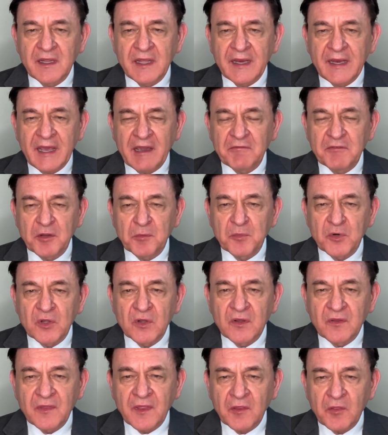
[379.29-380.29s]

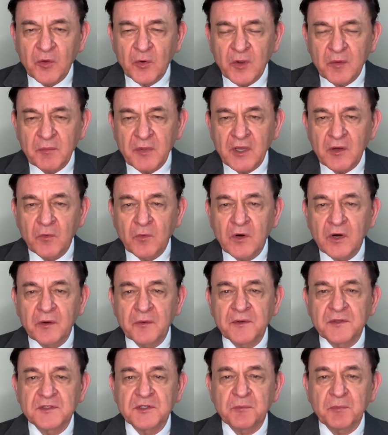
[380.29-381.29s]
inevitable that there would be a war
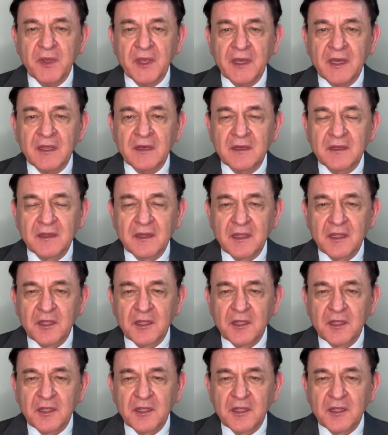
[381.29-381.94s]
with Japan,